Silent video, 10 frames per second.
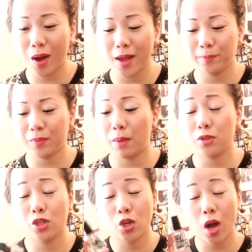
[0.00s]
But
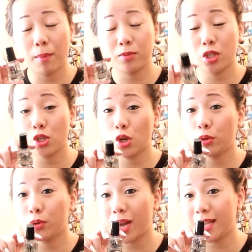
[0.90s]
I'm just
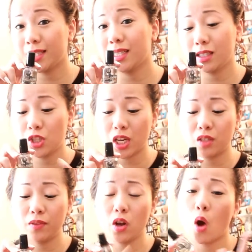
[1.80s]
showing you guys
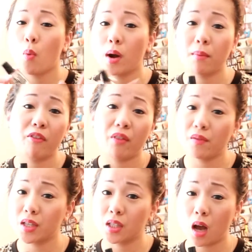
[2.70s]
Cheshvi, are one of my
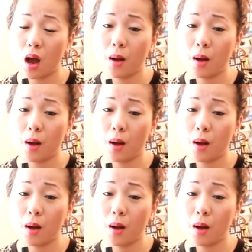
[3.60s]
favorite